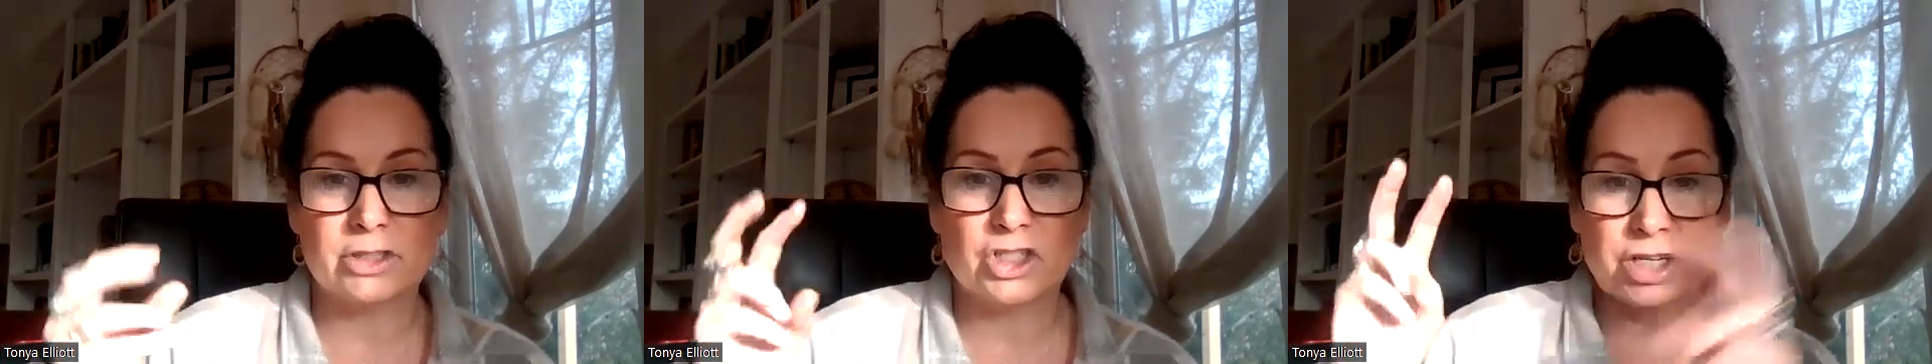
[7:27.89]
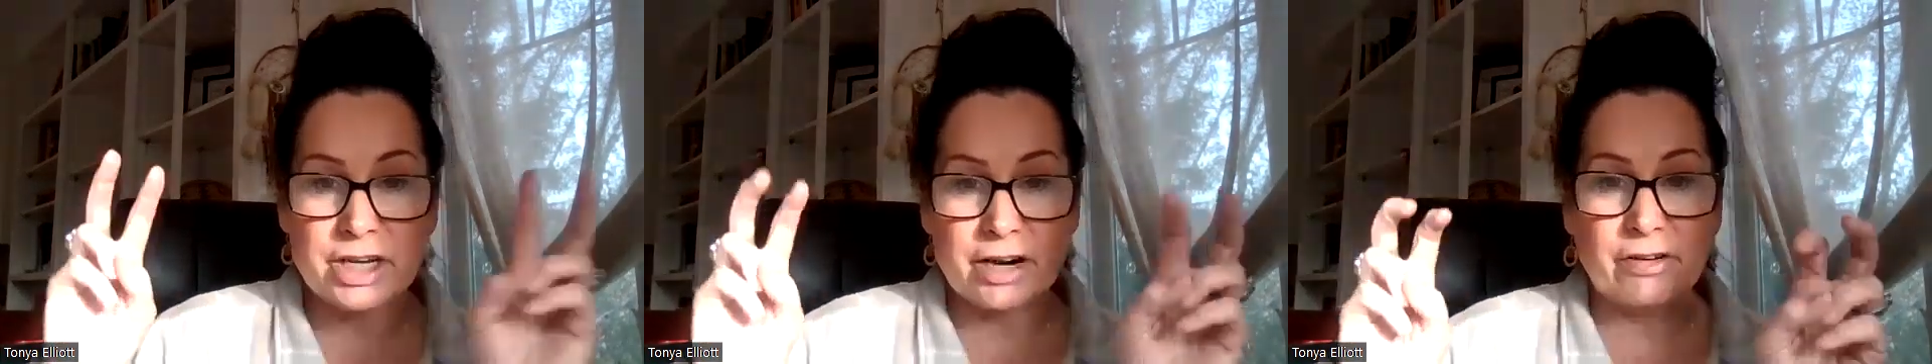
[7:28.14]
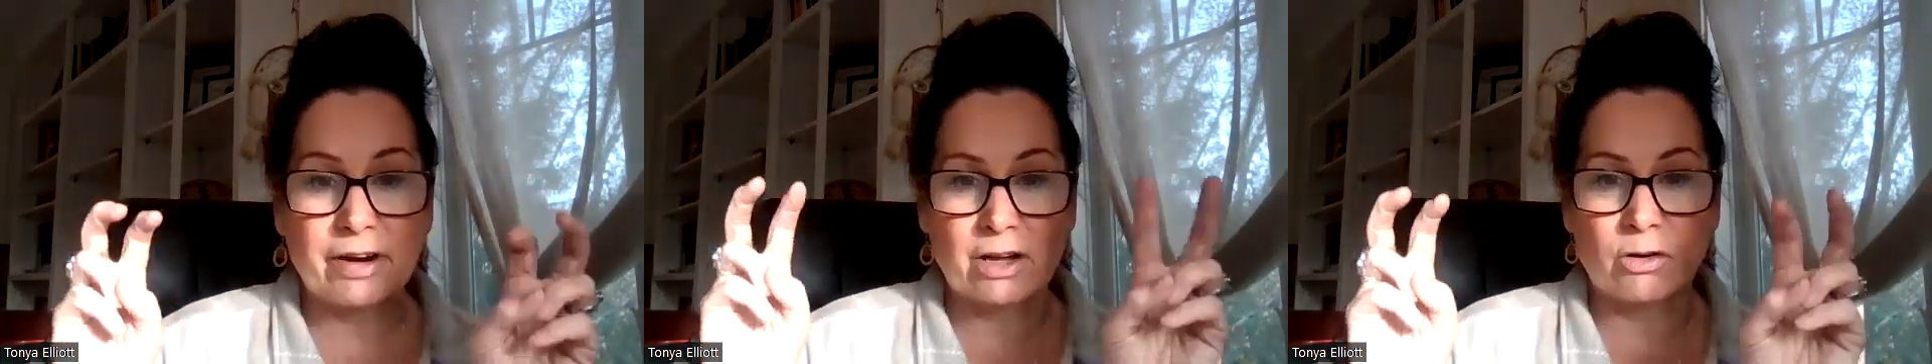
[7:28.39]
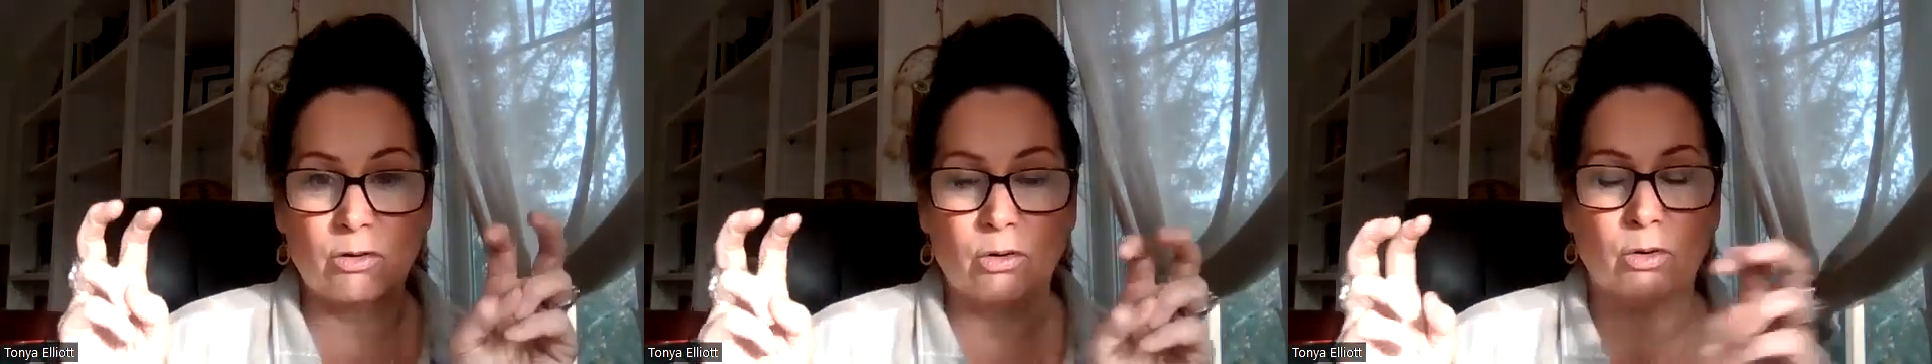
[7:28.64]
generic
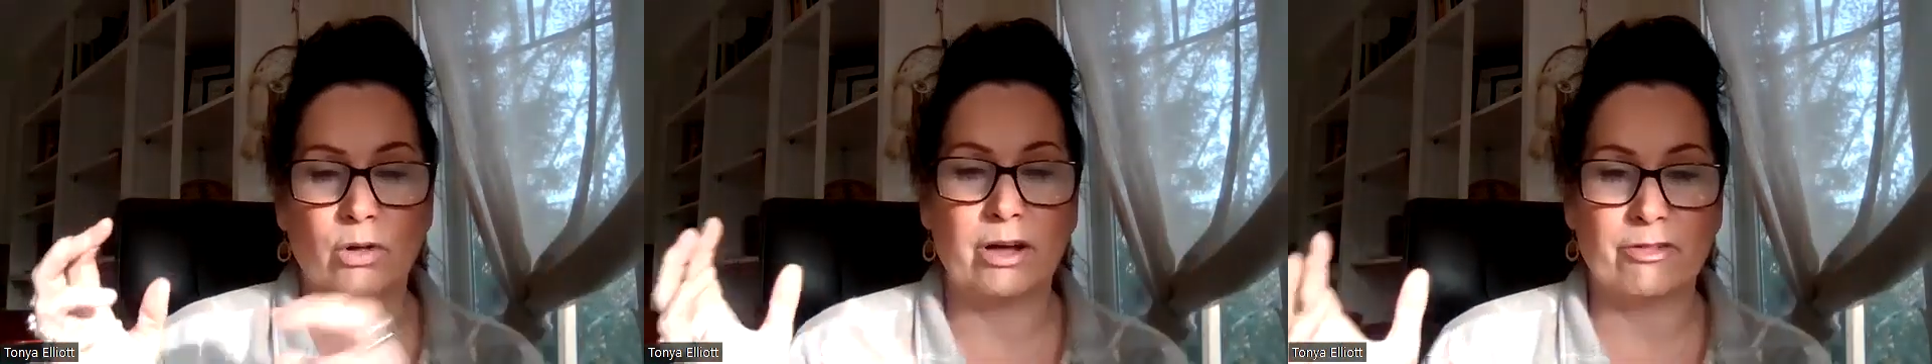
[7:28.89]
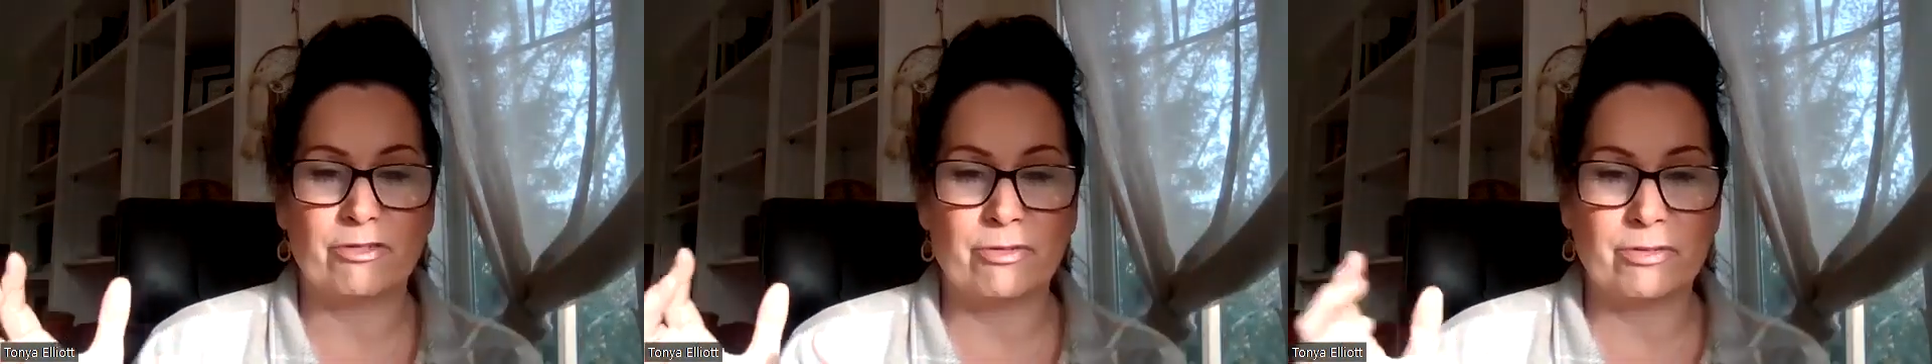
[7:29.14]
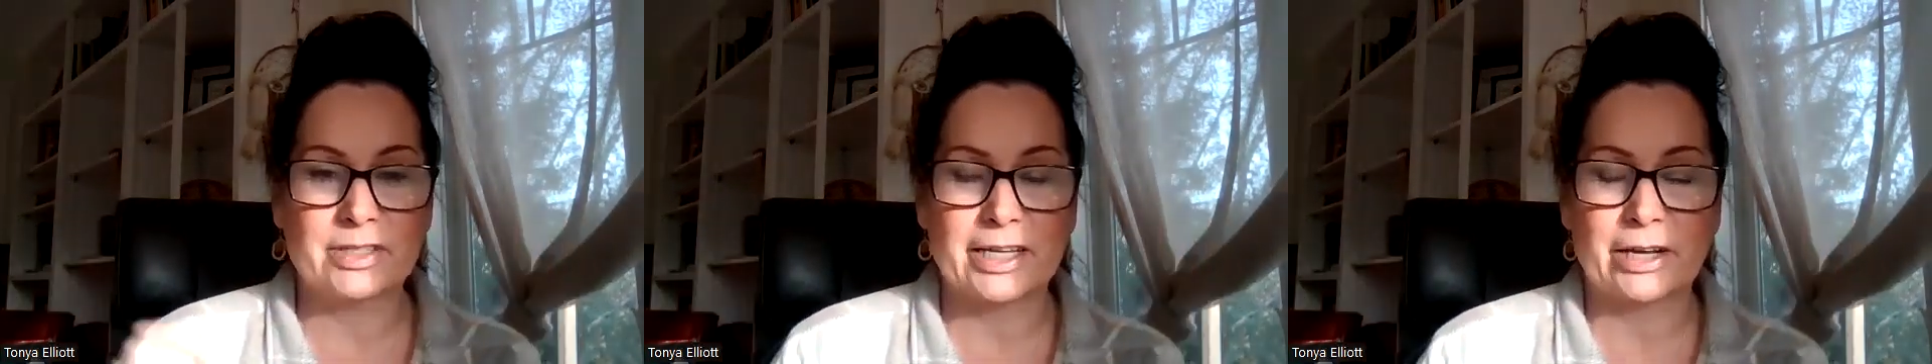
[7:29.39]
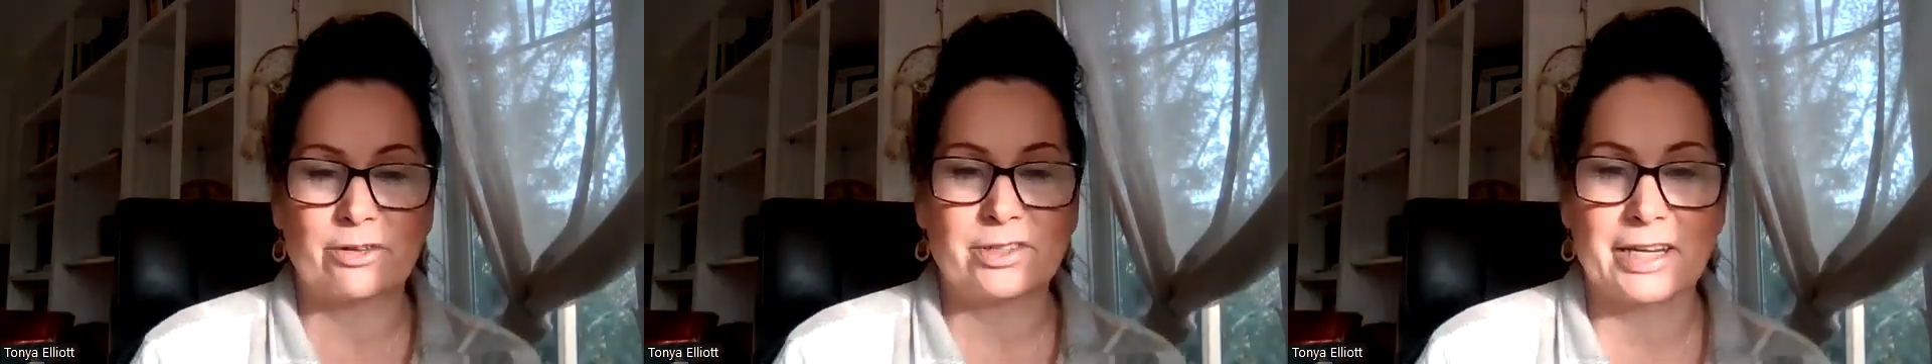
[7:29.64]
goal of
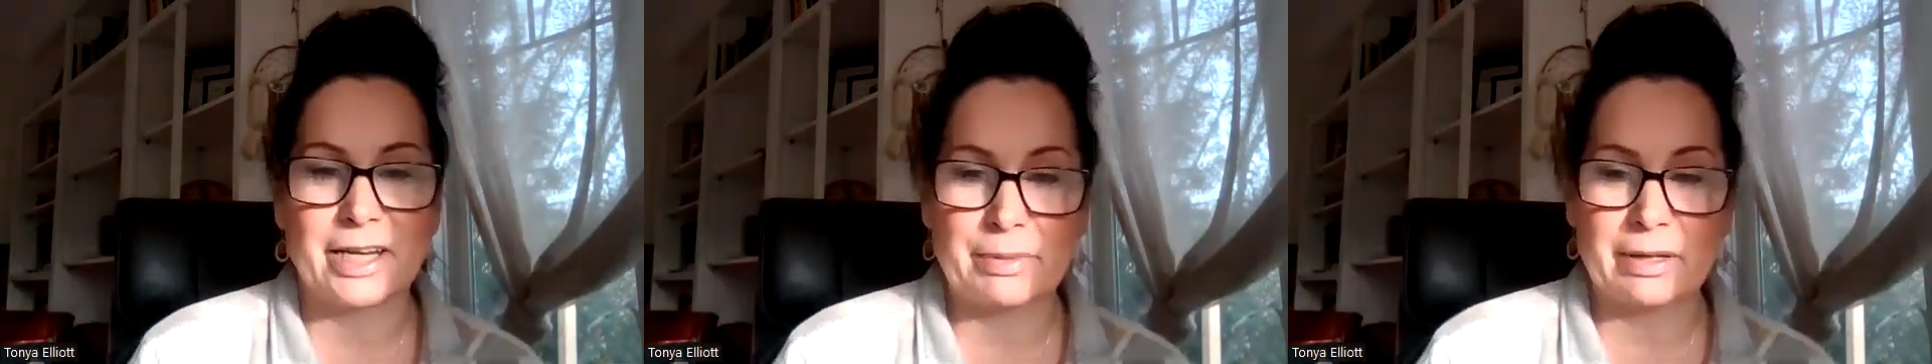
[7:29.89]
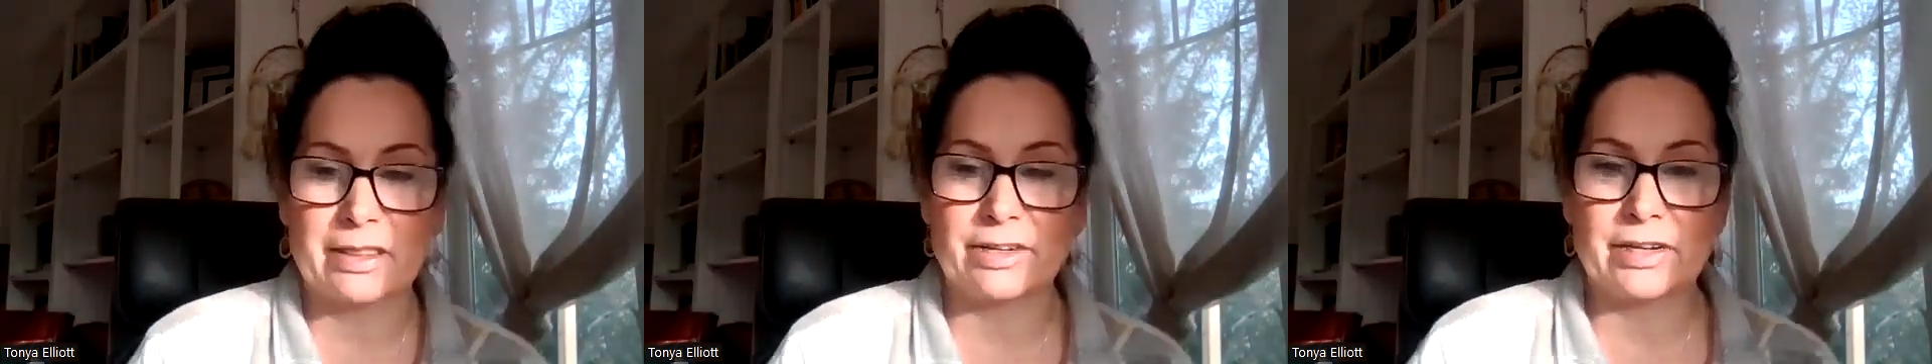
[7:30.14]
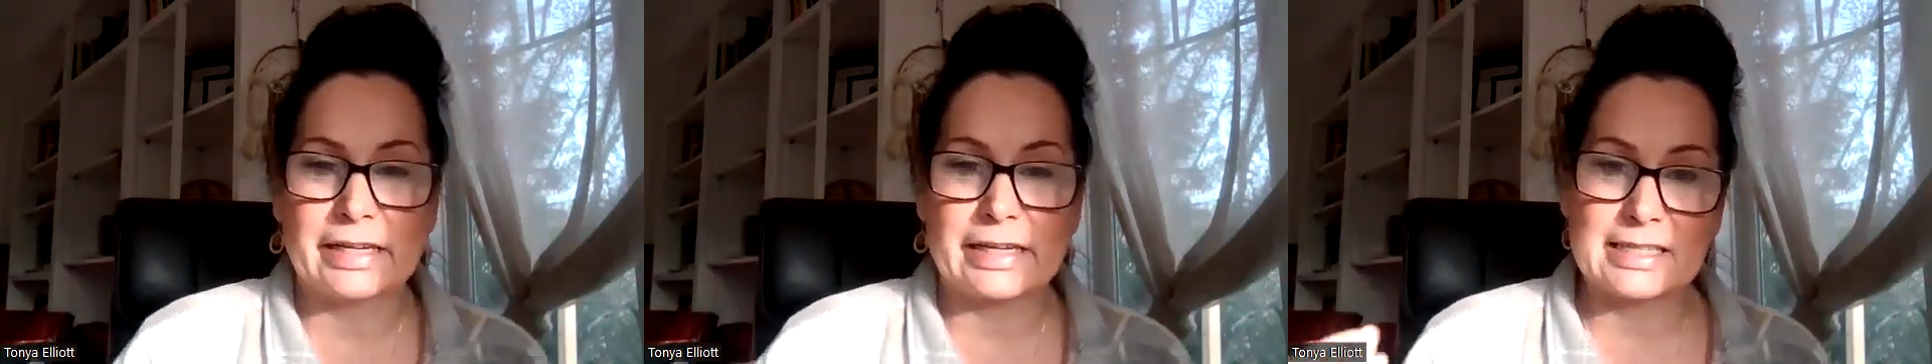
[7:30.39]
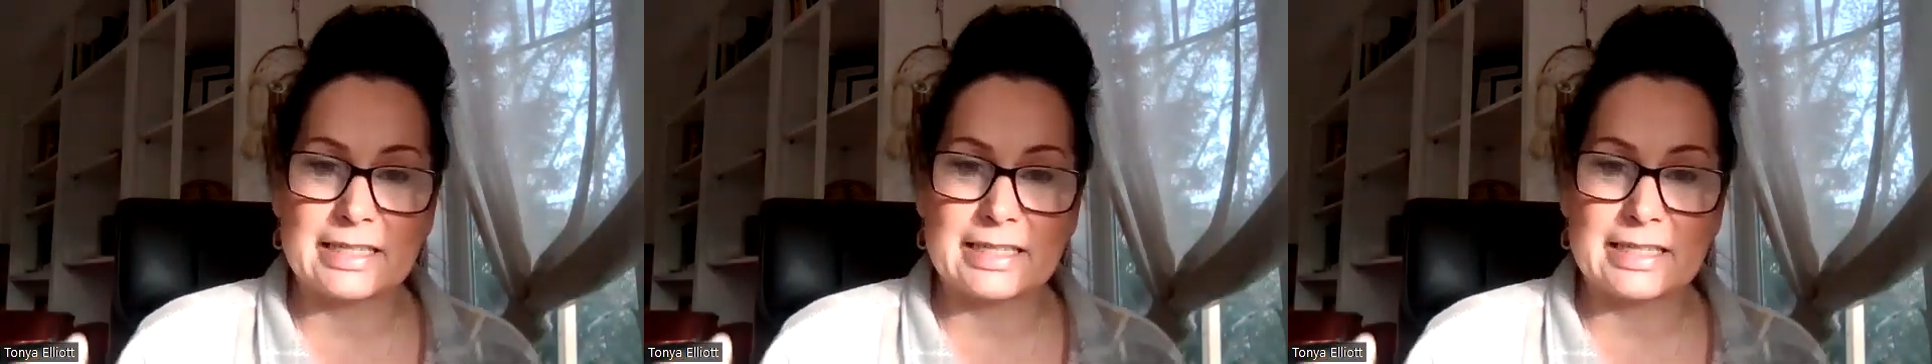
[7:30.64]
psychodynamic theory is